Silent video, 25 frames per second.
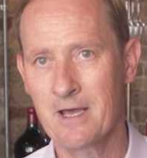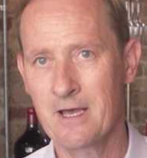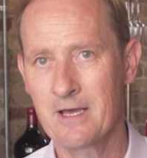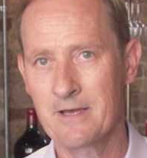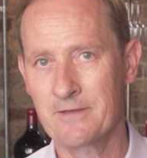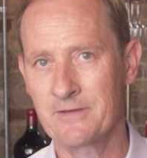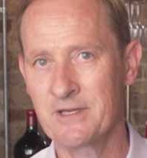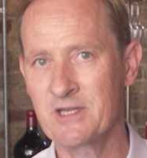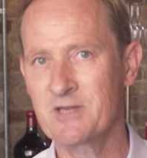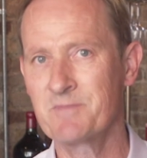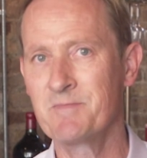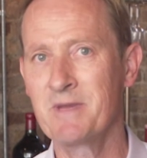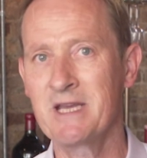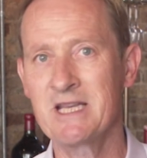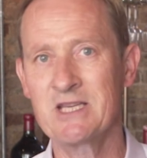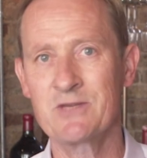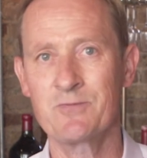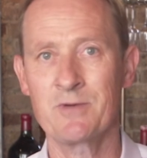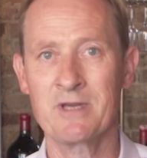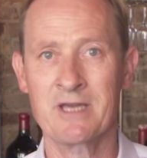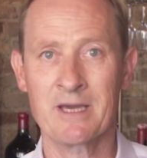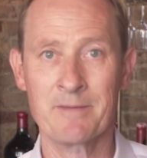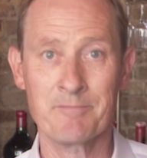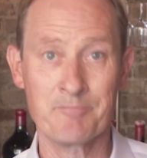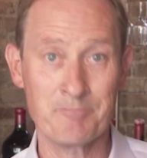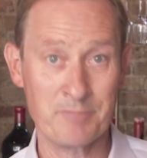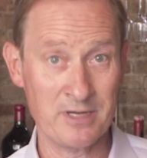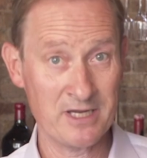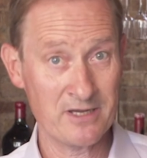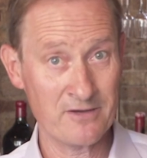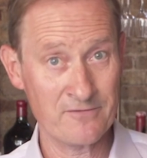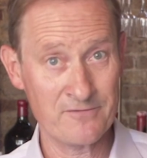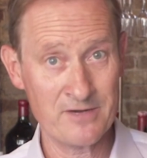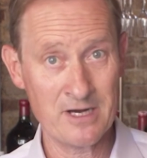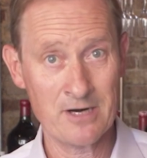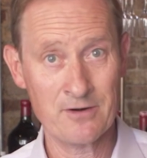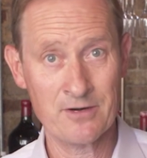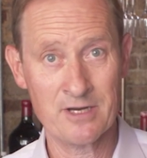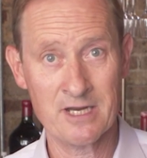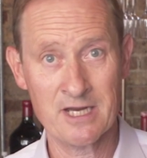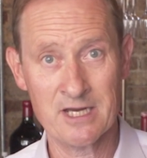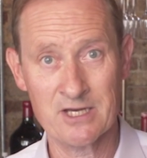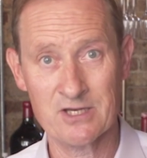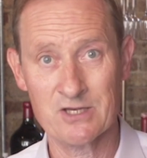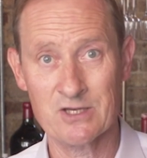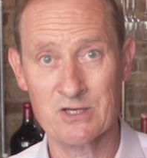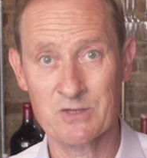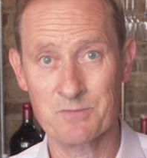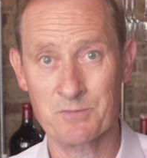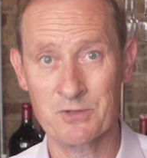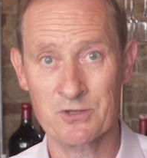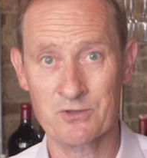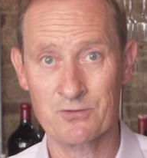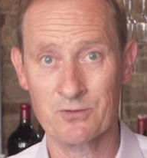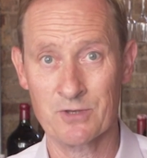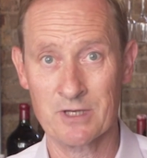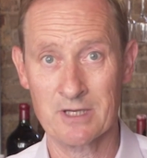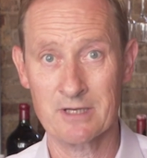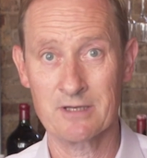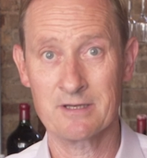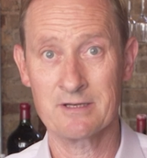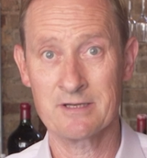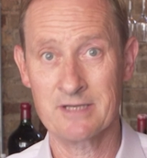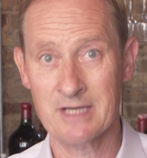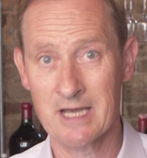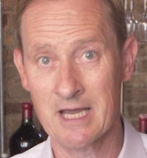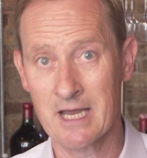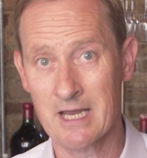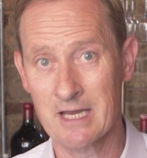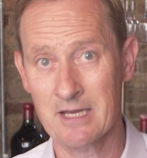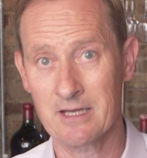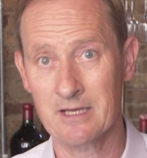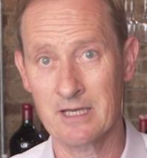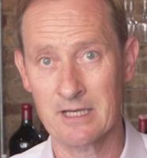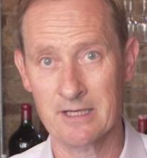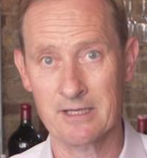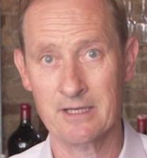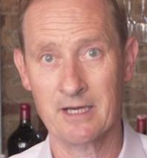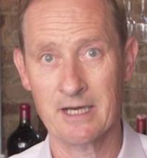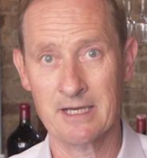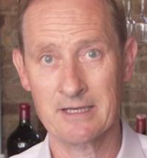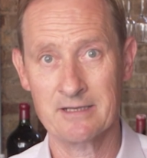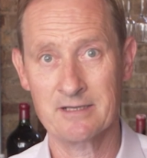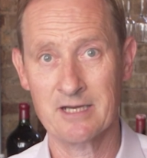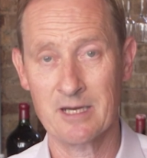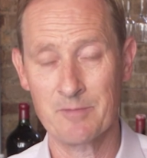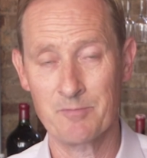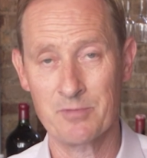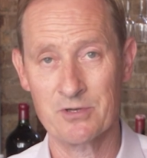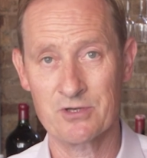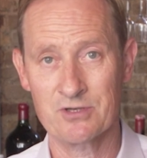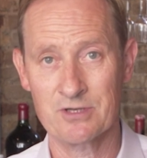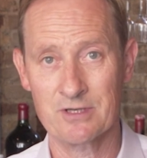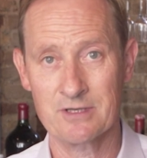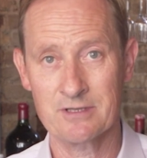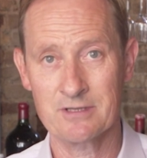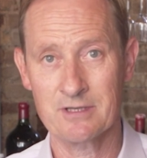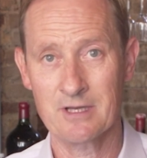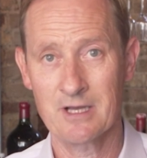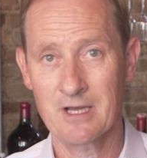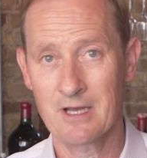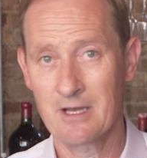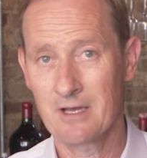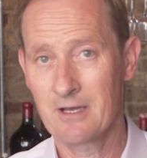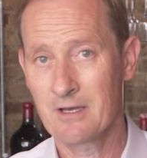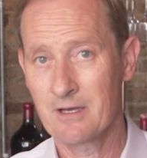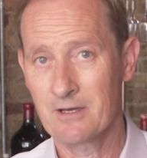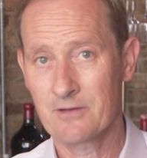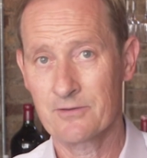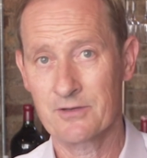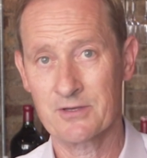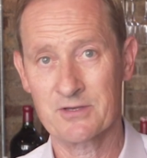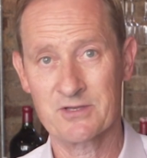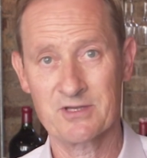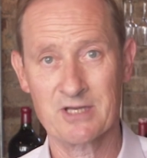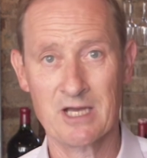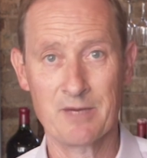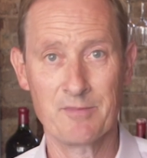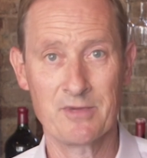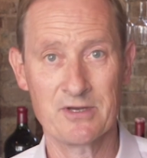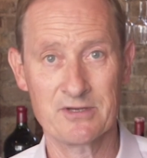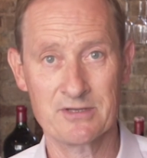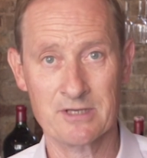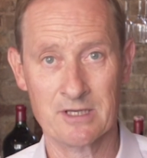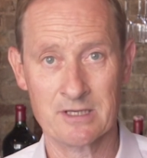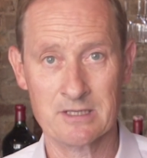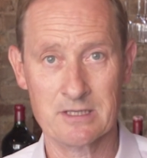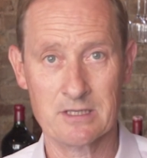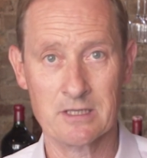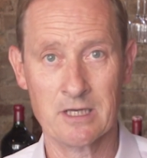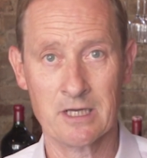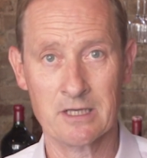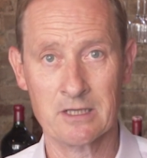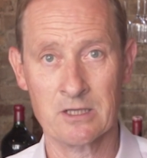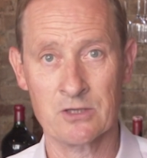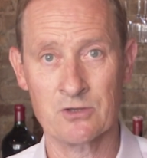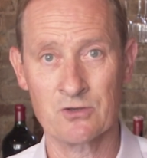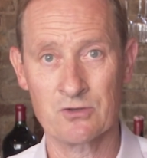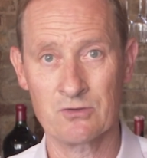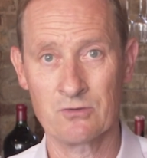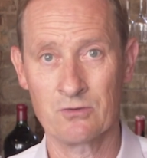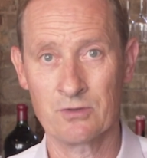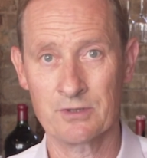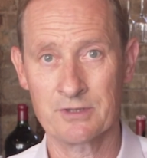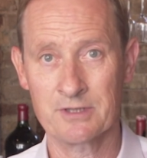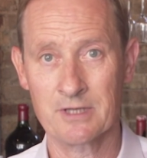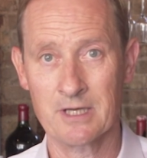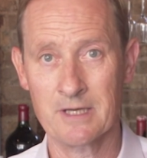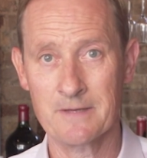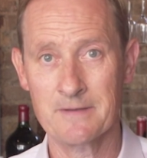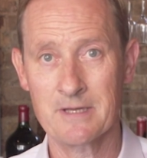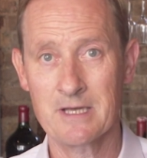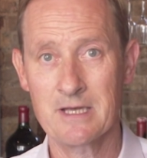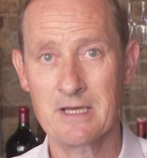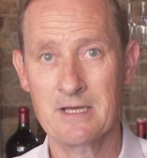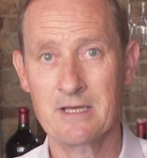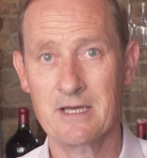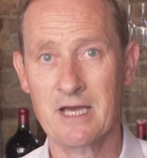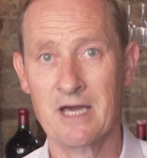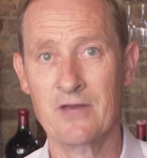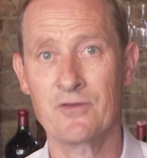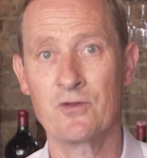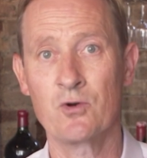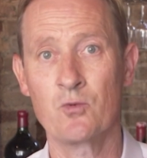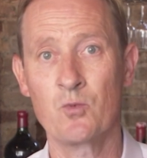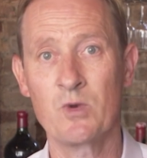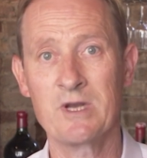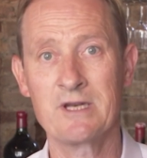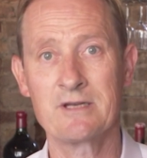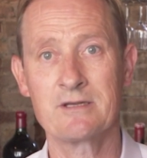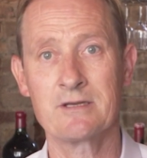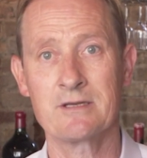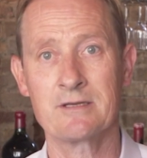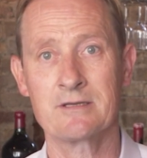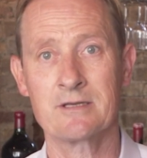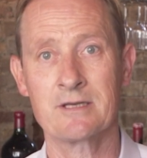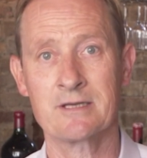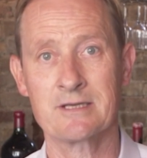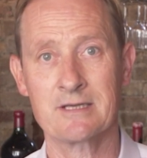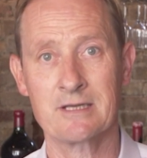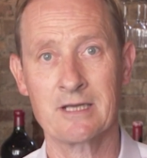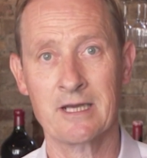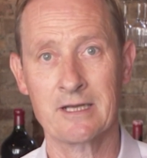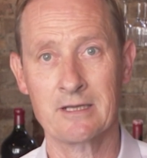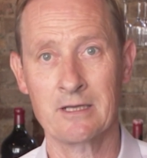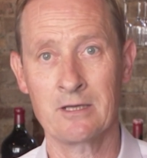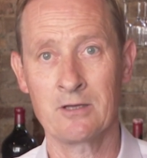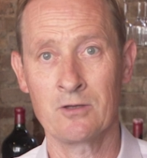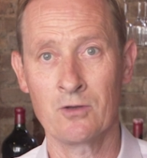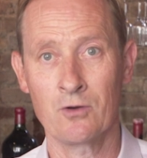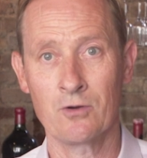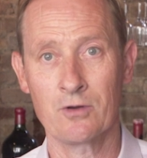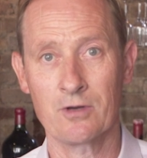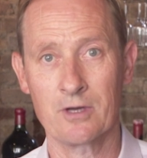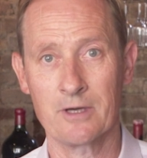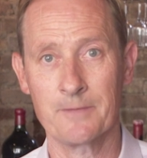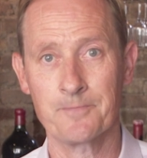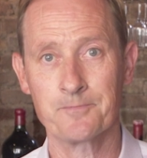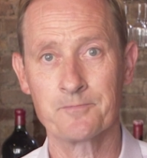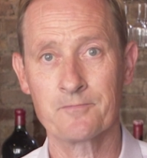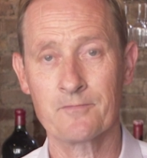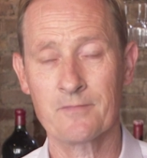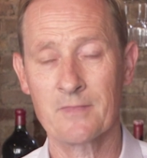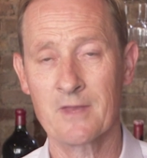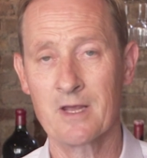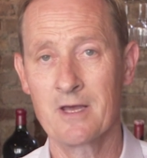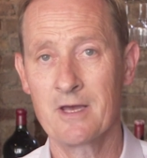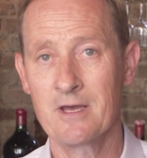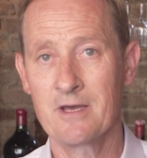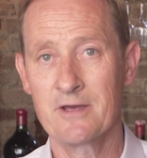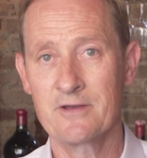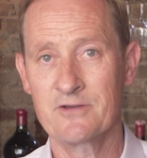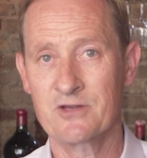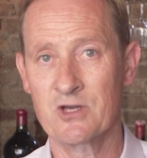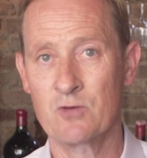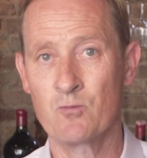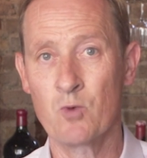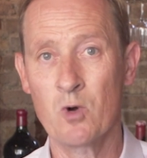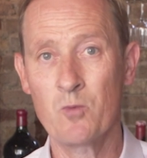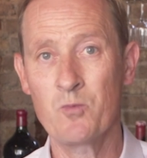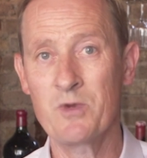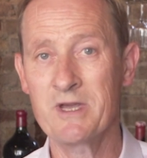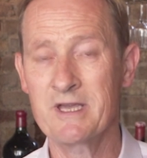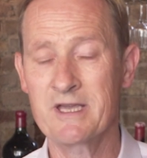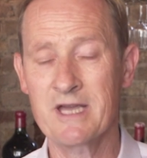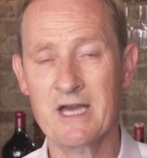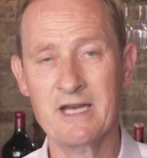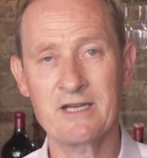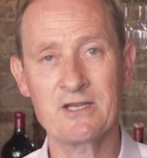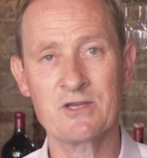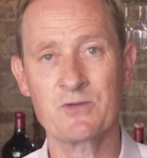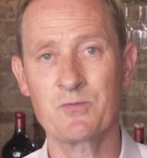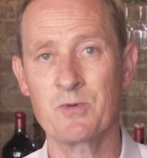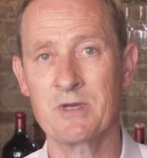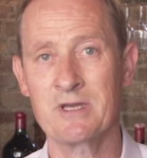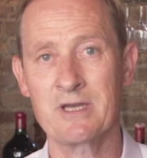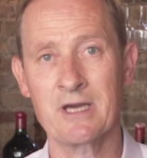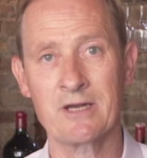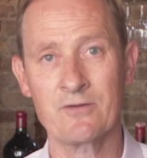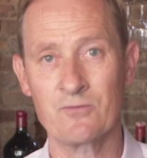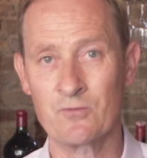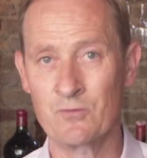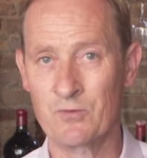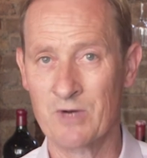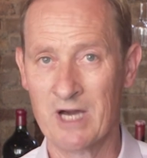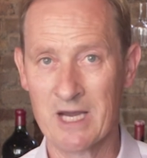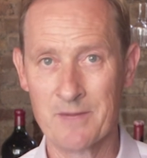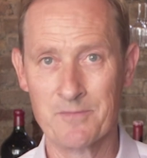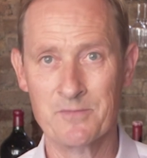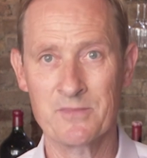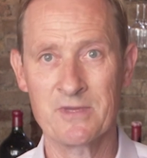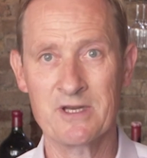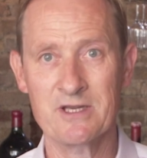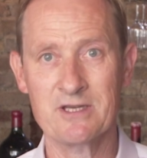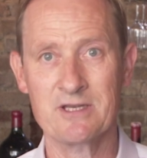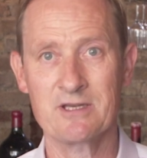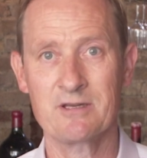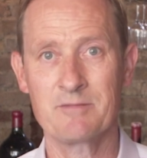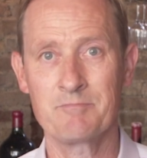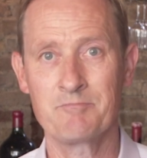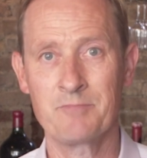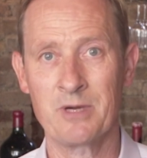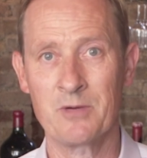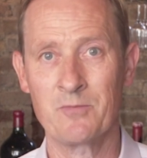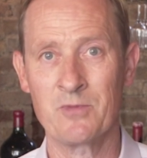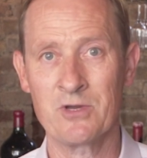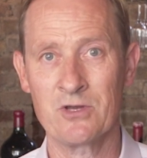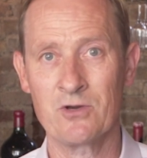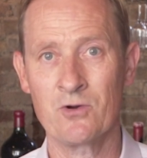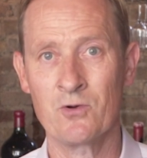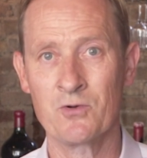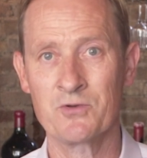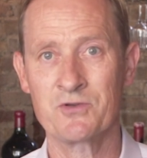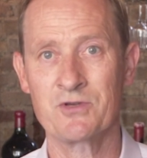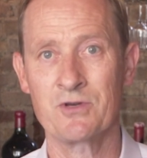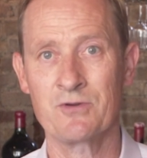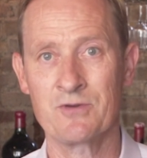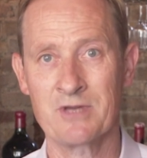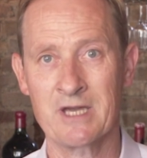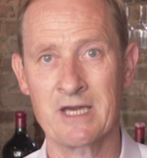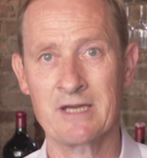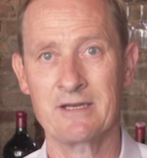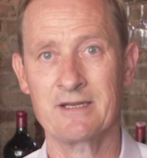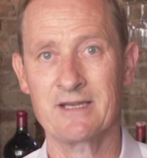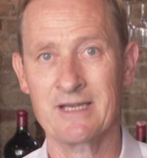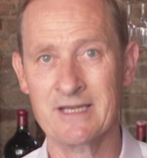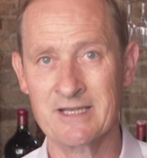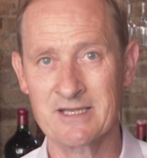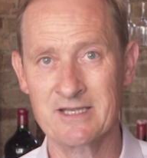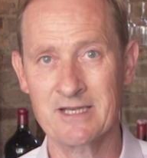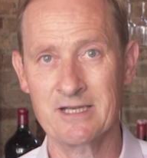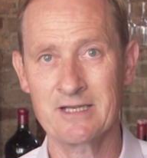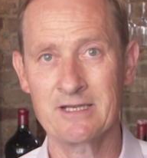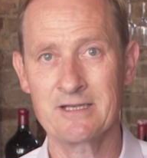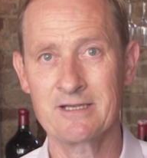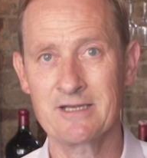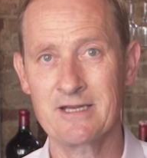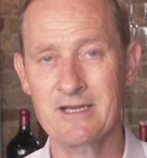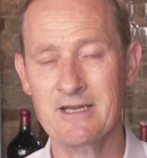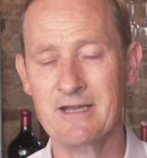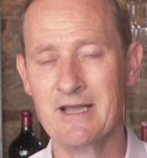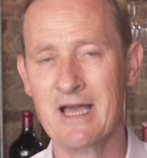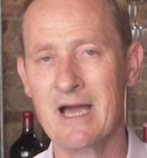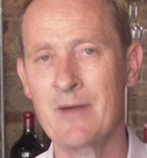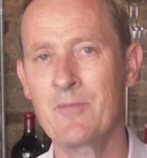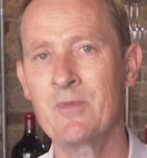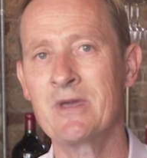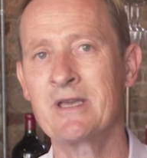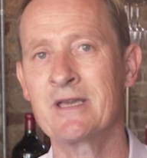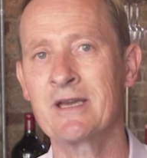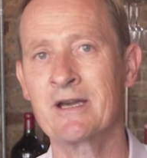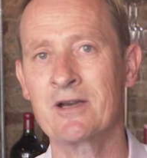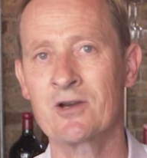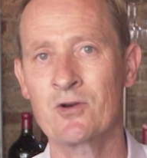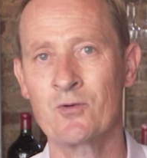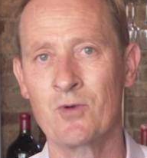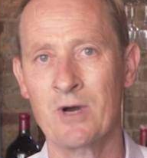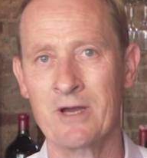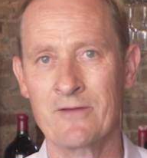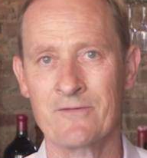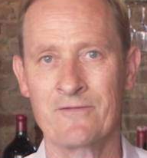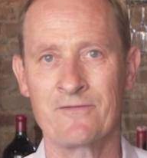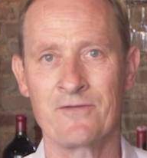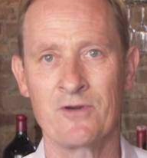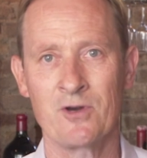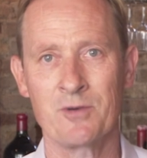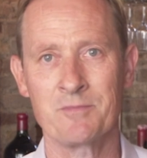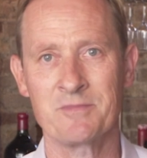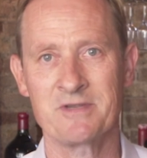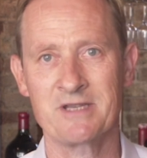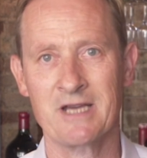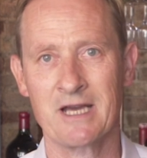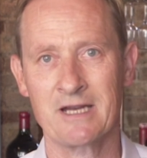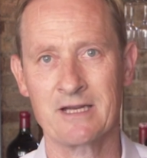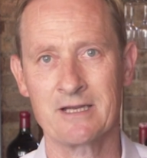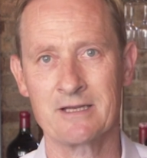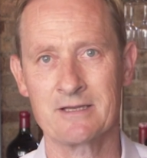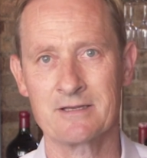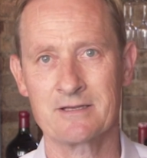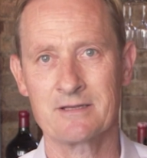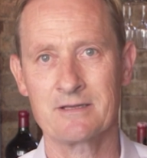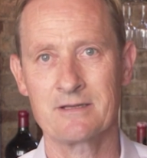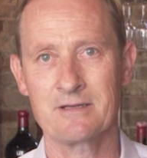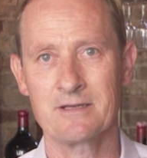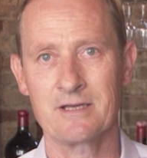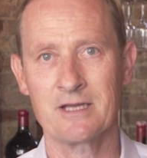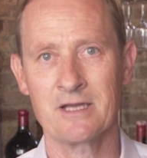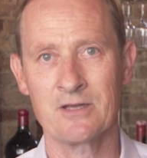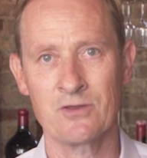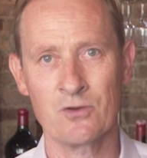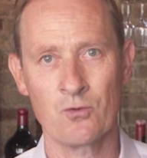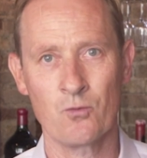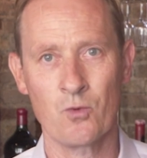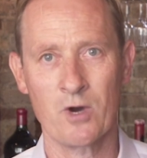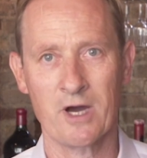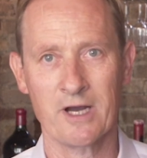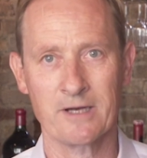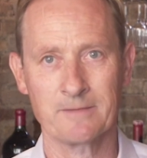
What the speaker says: This means we get bigger variations between day and night temperatures. The summers are slightly shorter and the winters are slightly longer. So what we get is we get ripeness, but we also get acidity and we get quite firm tannins in the wine.